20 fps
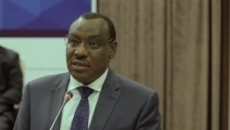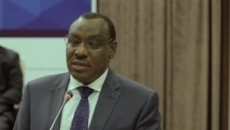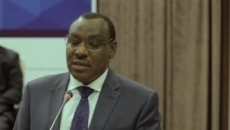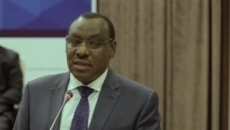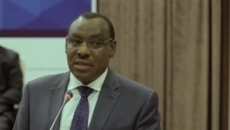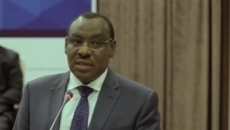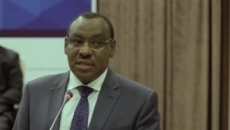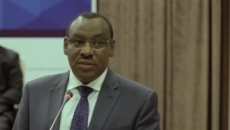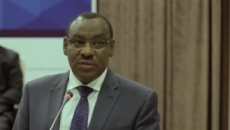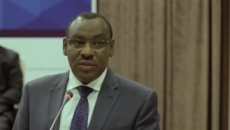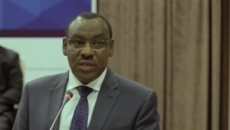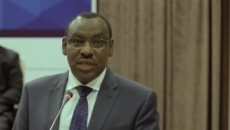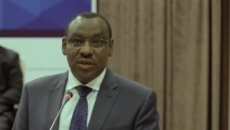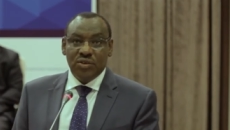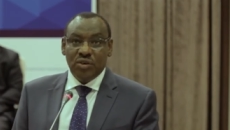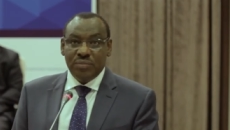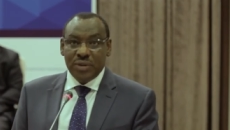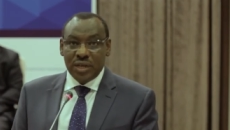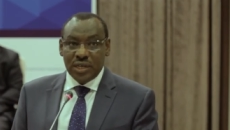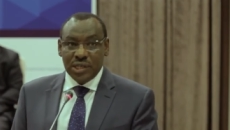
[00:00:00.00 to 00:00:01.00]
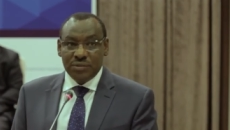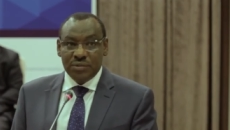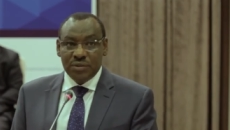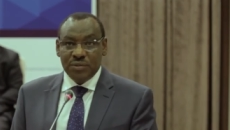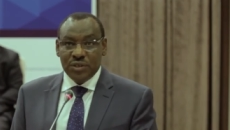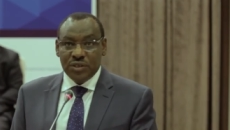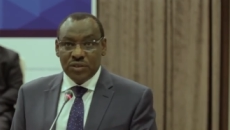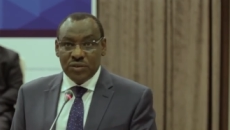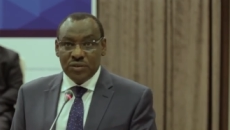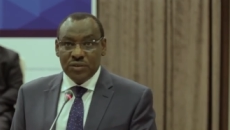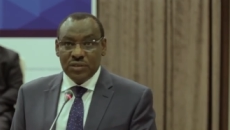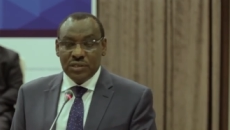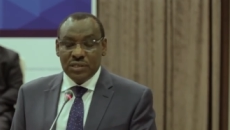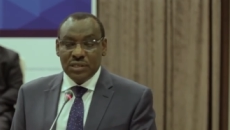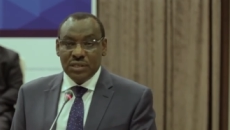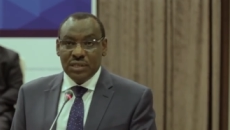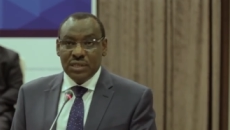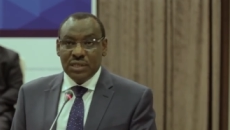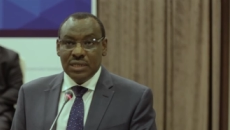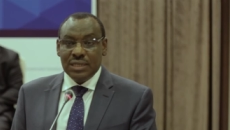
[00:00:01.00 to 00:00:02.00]
is really commendable because
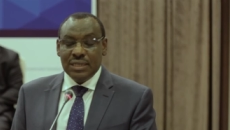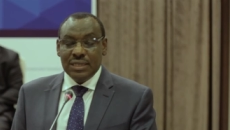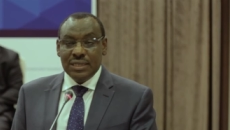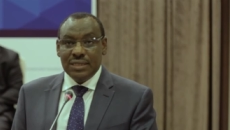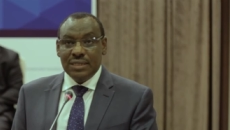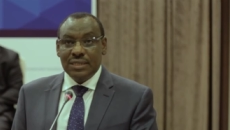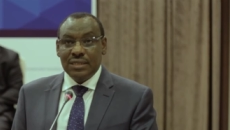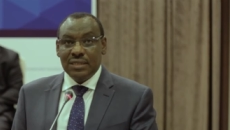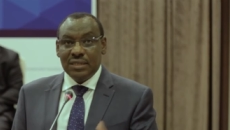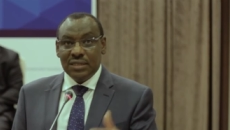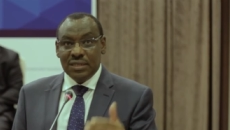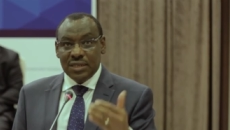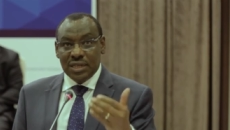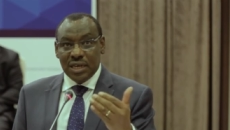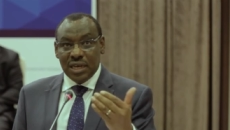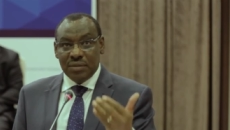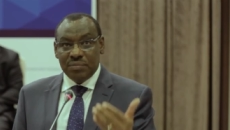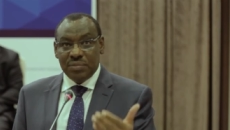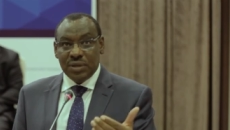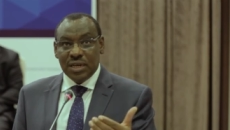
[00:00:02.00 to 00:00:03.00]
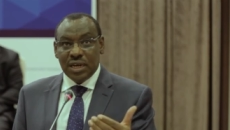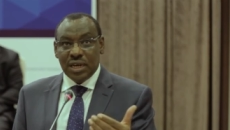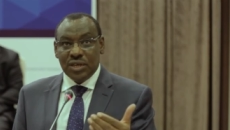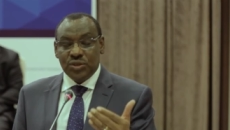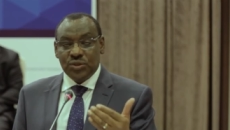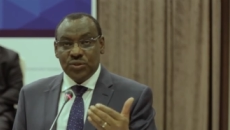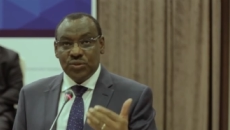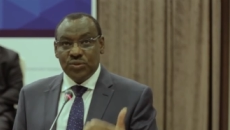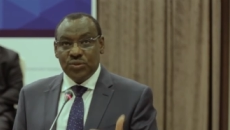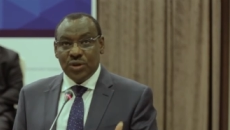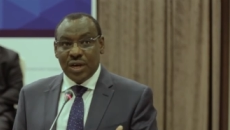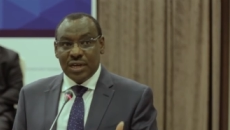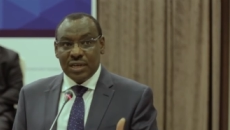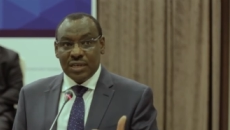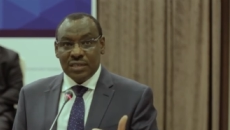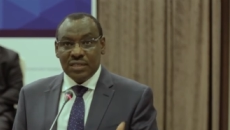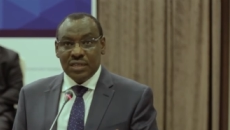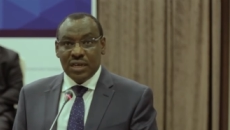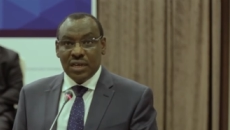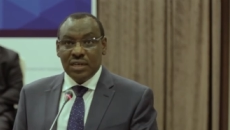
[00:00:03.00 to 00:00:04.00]
this is really helping us to
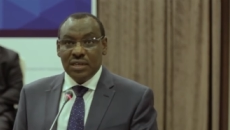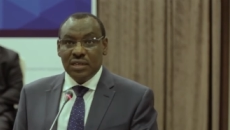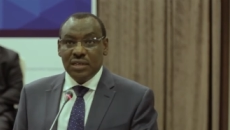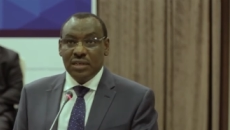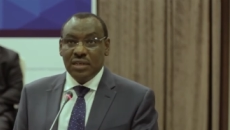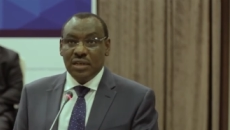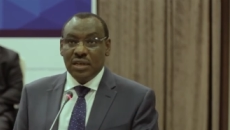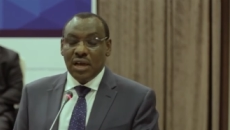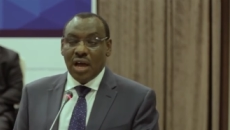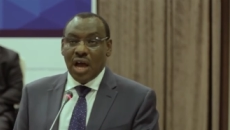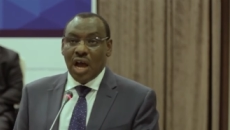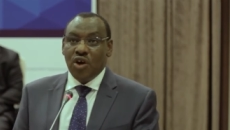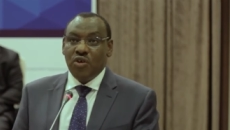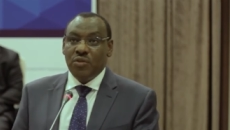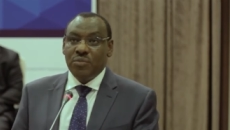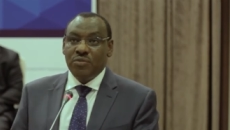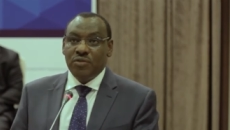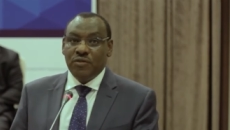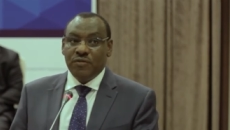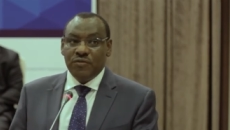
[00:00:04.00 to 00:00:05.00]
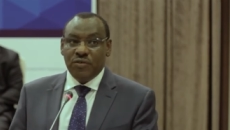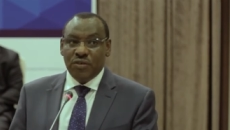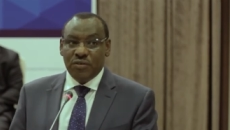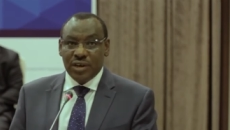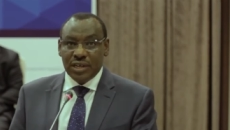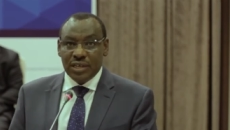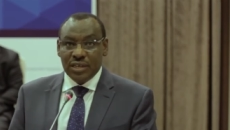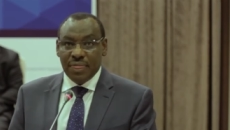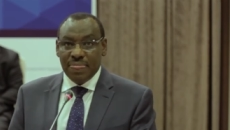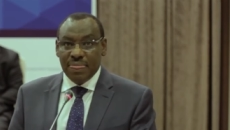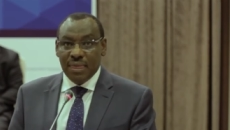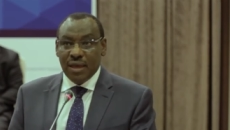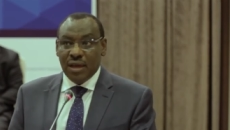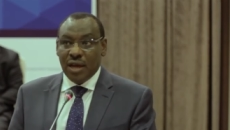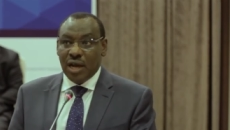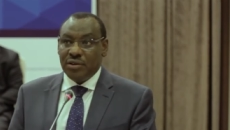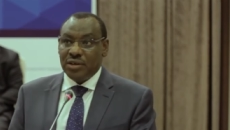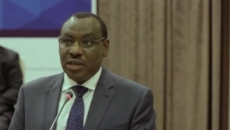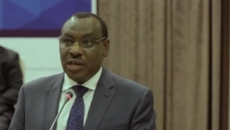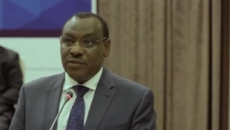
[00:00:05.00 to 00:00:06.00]
understand how we move forward, how we
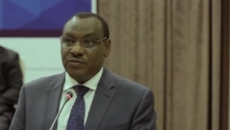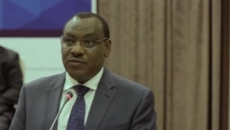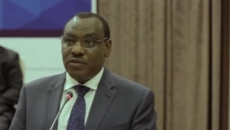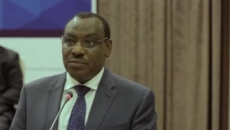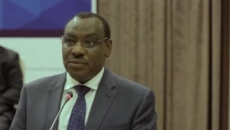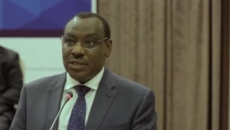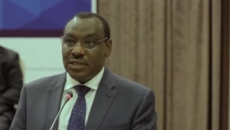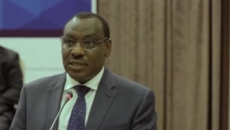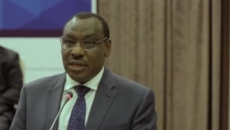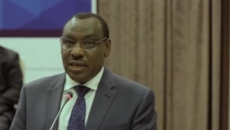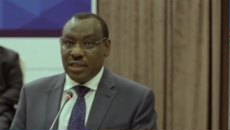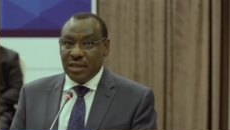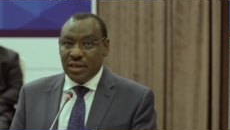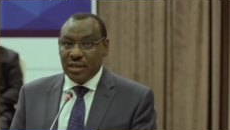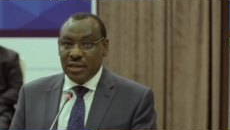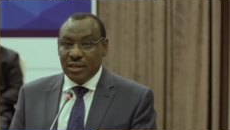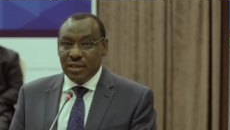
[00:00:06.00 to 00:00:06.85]
learn from each other,